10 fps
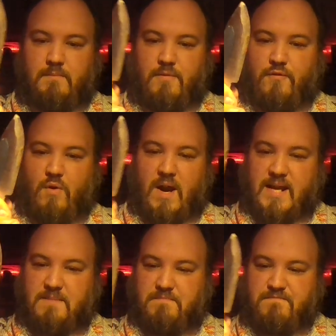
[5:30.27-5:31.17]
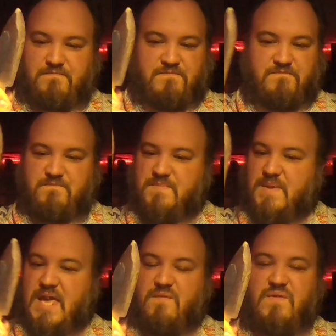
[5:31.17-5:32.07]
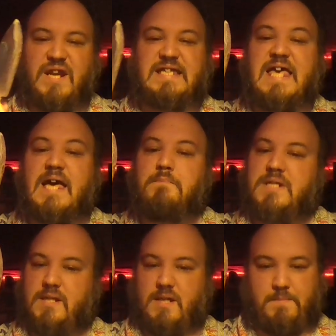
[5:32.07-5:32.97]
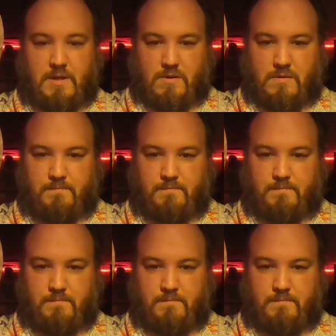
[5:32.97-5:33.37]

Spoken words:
before I even attempt it up here.